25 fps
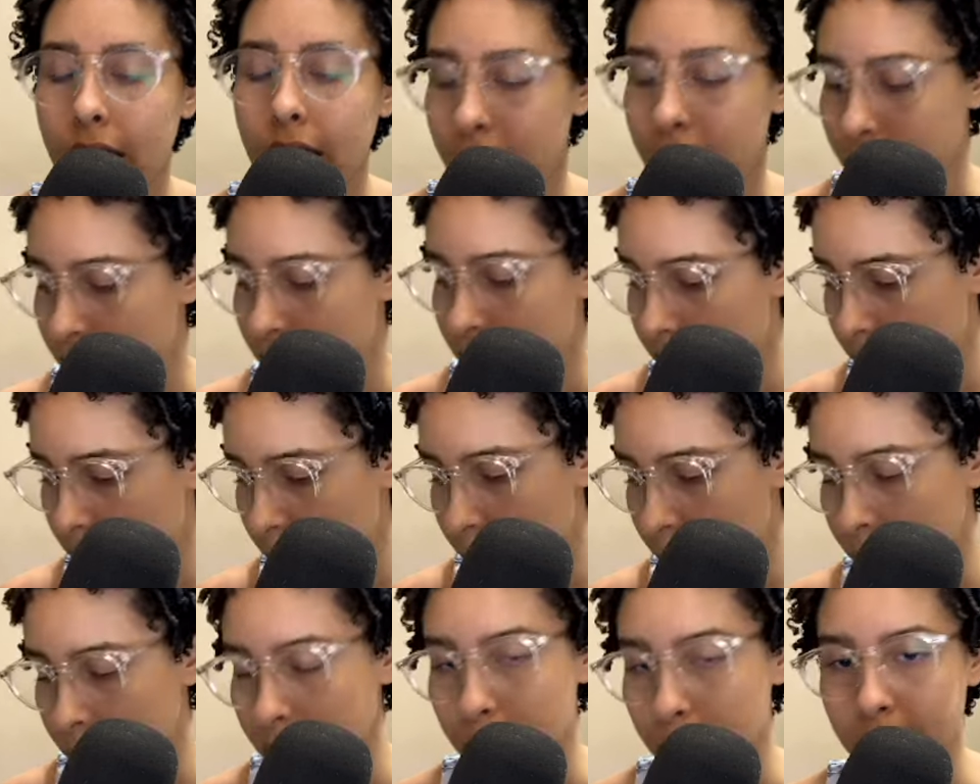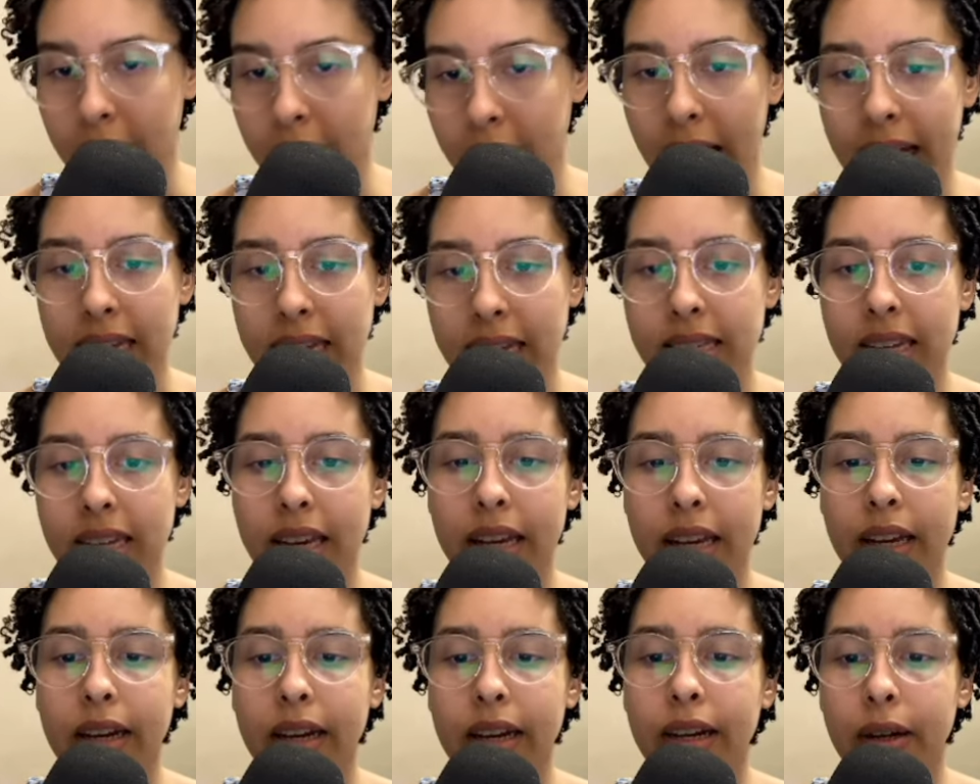I should have put one S
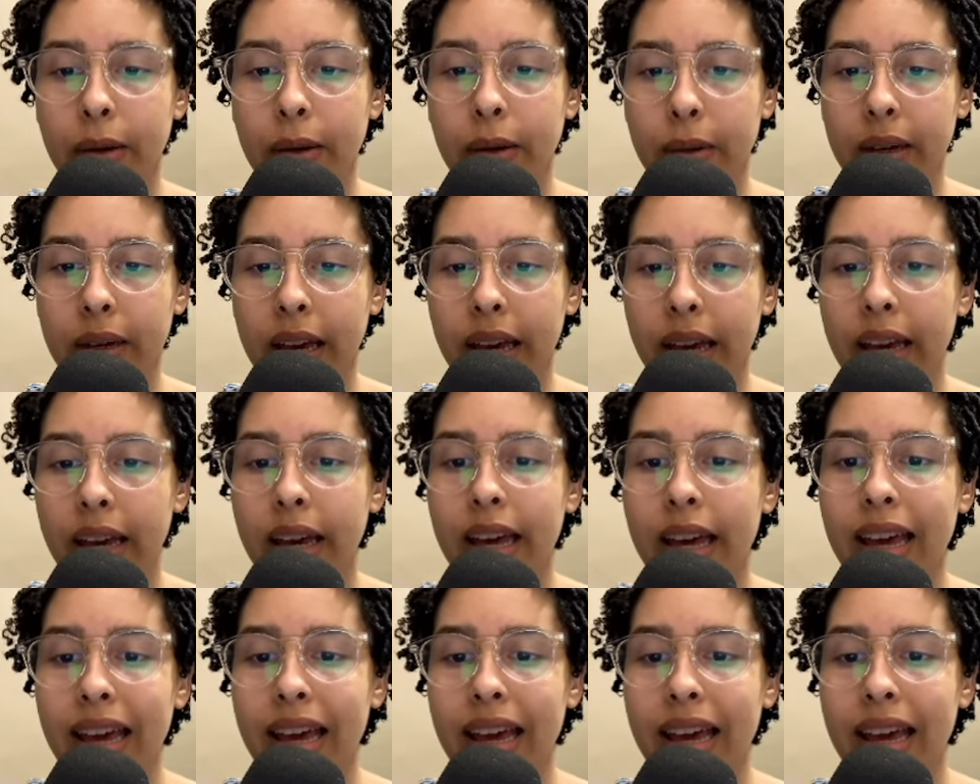here, okay?